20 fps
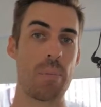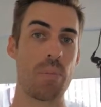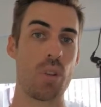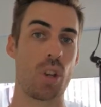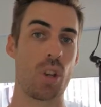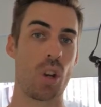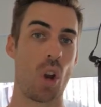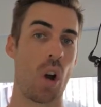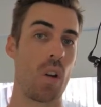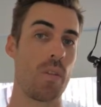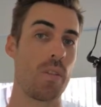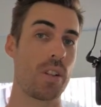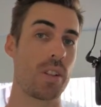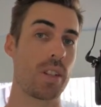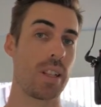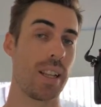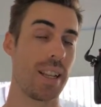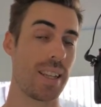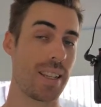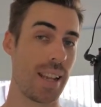You can
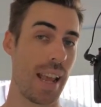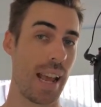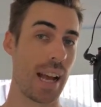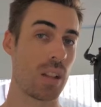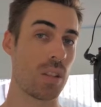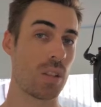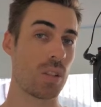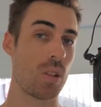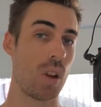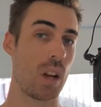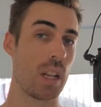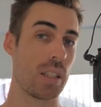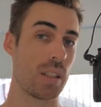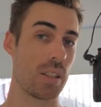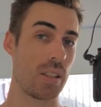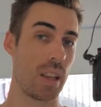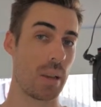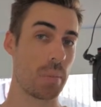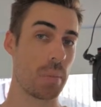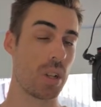obviously downsize
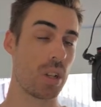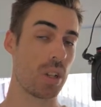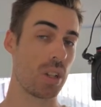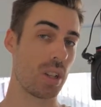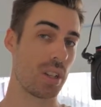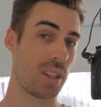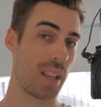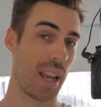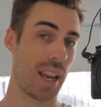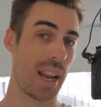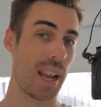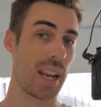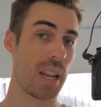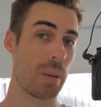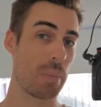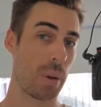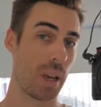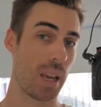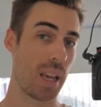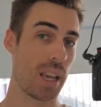this image to
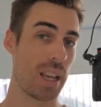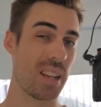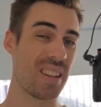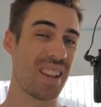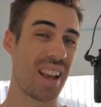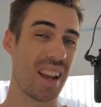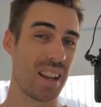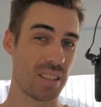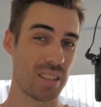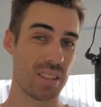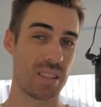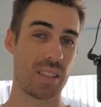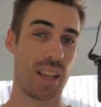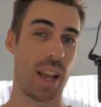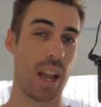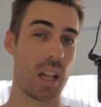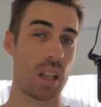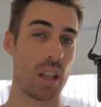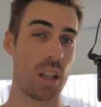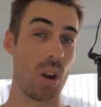1080p,
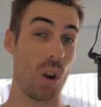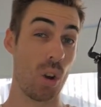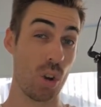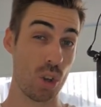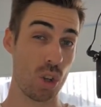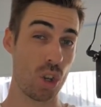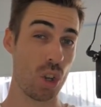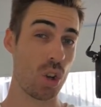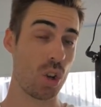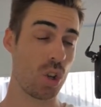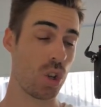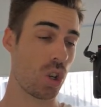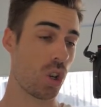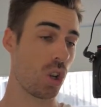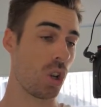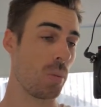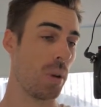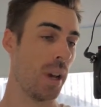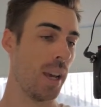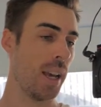downscale it on
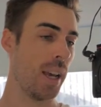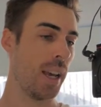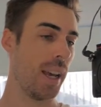YouTube,